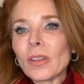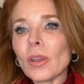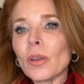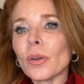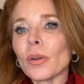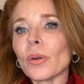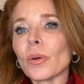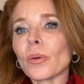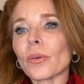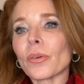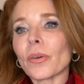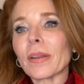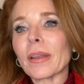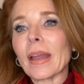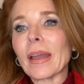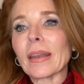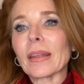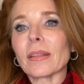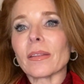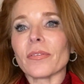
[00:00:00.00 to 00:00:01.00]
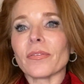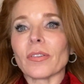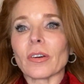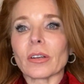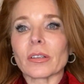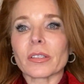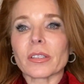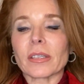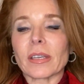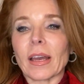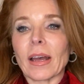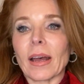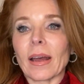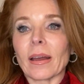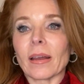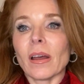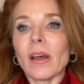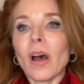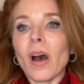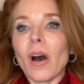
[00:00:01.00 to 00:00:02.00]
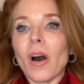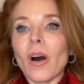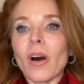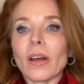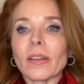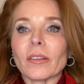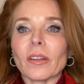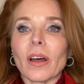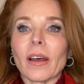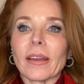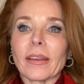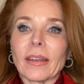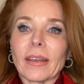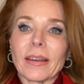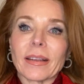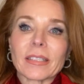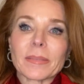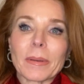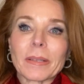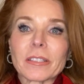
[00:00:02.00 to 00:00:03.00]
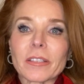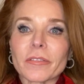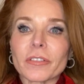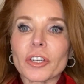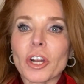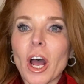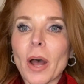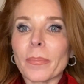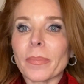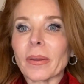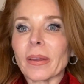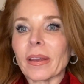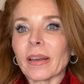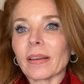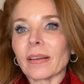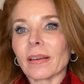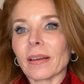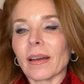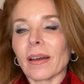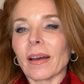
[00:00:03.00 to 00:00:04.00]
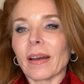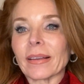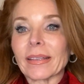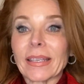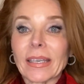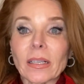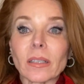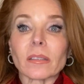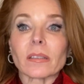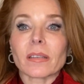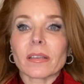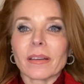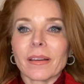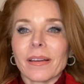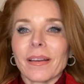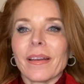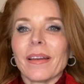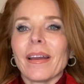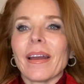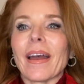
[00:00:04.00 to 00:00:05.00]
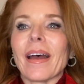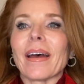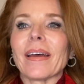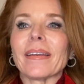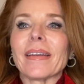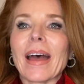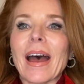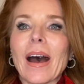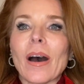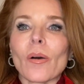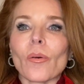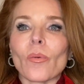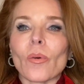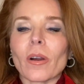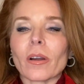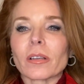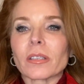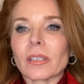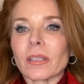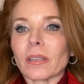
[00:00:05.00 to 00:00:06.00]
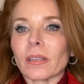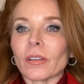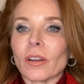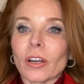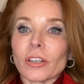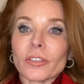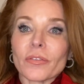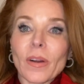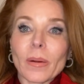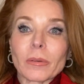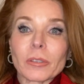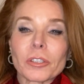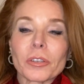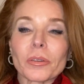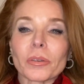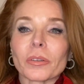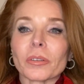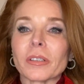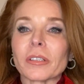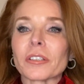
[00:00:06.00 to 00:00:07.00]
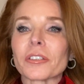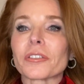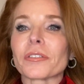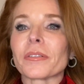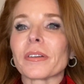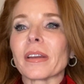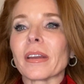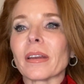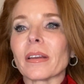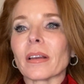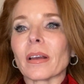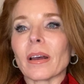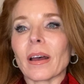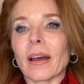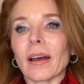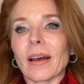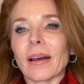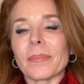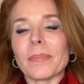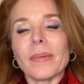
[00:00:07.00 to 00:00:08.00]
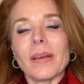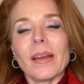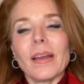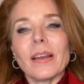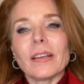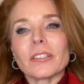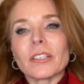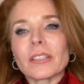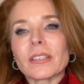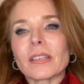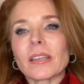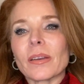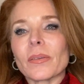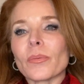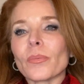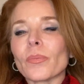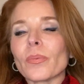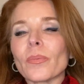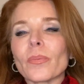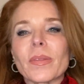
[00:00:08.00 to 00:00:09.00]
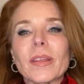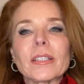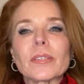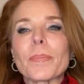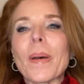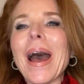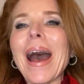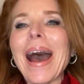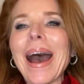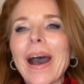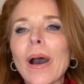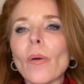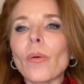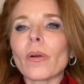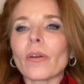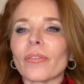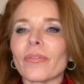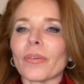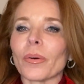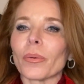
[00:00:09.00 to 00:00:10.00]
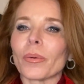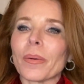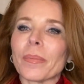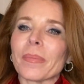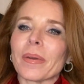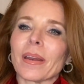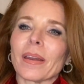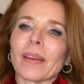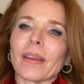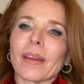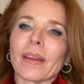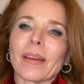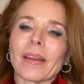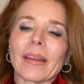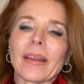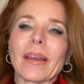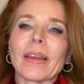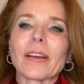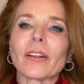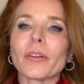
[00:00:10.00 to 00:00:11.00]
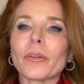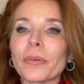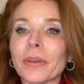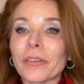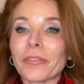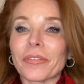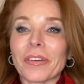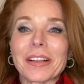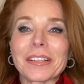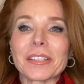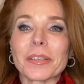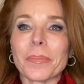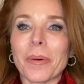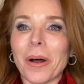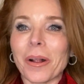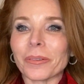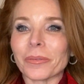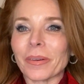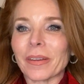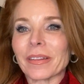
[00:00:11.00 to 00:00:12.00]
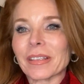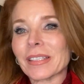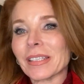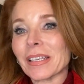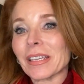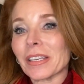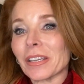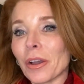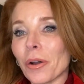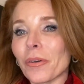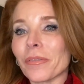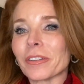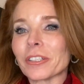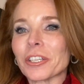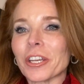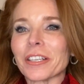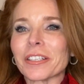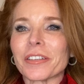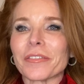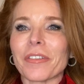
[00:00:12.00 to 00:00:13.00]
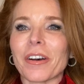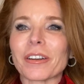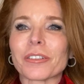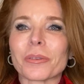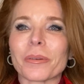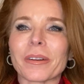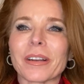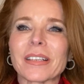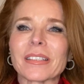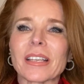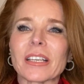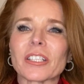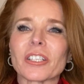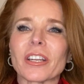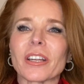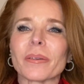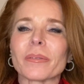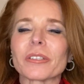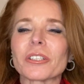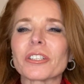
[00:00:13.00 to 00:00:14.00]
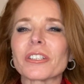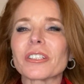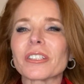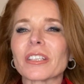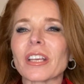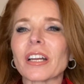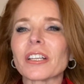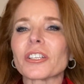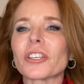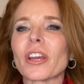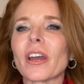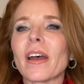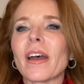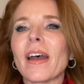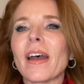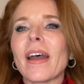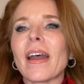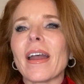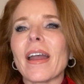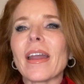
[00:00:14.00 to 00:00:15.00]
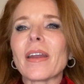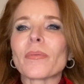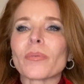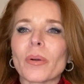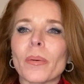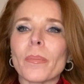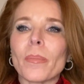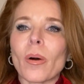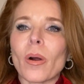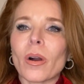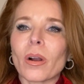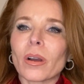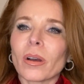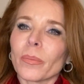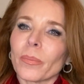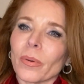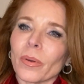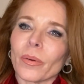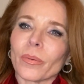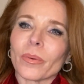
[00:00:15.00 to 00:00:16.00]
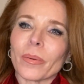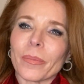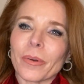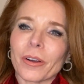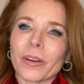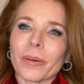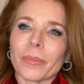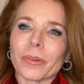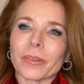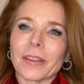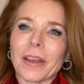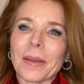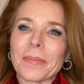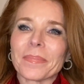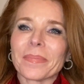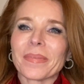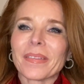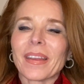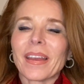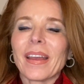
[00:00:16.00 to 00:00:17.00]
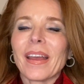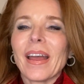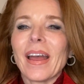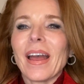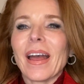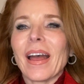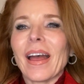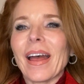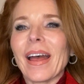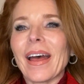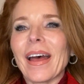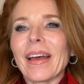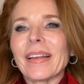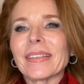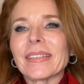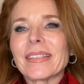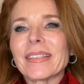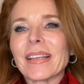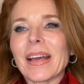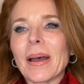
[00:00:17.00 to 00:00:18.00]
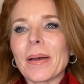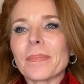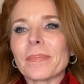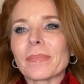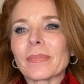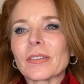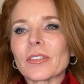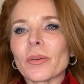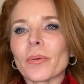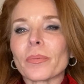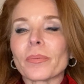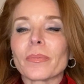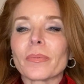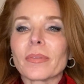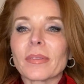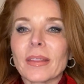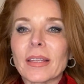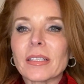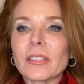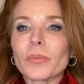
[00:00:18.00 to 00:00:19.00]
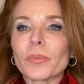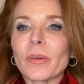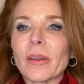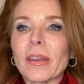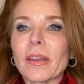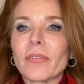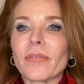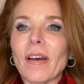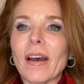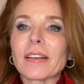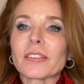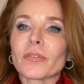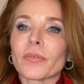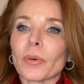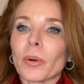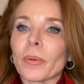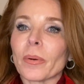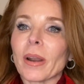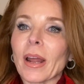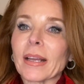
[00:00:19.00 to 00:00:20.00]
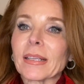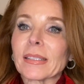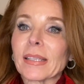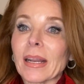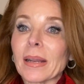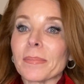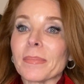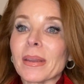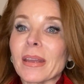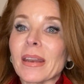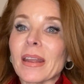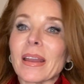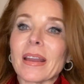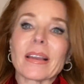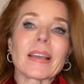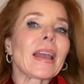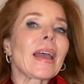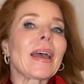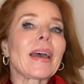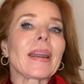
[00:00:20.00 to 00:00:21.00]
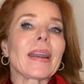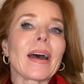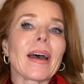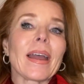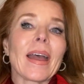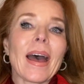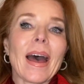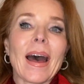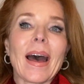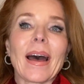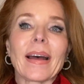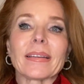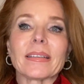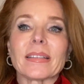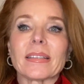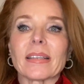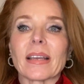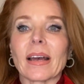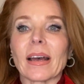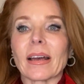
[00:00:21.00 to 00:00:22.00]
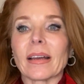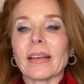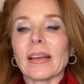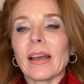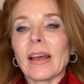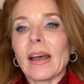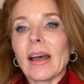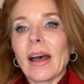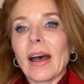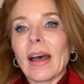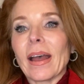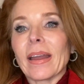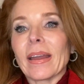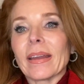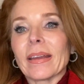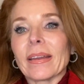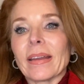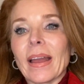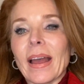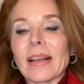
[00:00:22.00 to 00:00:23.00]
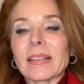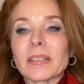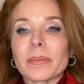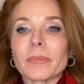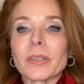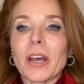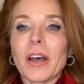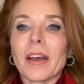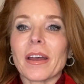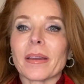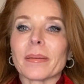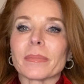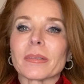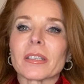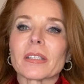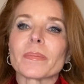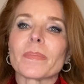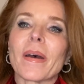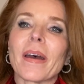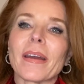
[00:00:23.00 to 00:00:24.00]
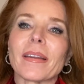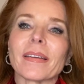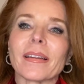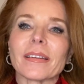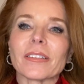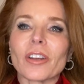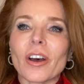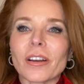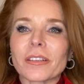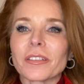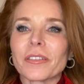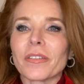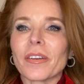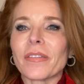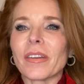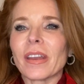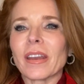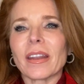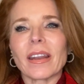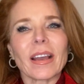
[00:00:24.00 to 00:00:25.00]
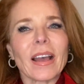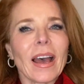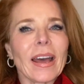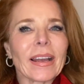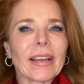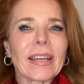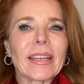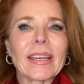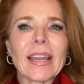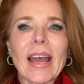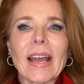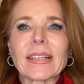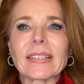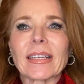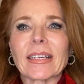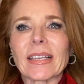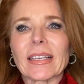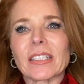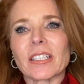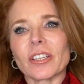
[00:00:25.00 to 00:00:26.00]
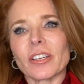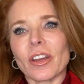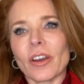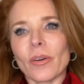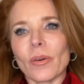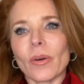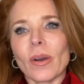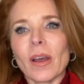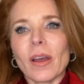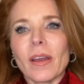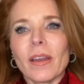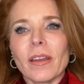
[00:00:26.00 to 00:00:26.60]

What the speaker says: who created the first online inexpensive shopping guilt, and now works in the large pharmaceutical industry. Just these powerful women, including Francie Baldwin, the CEO of the JT Fox organization. It was just such a remarkable, remarkable day. And so this week, fast forward, I set a meeting and I had some time to spend and talk to Vivian and kind of connect and get to know,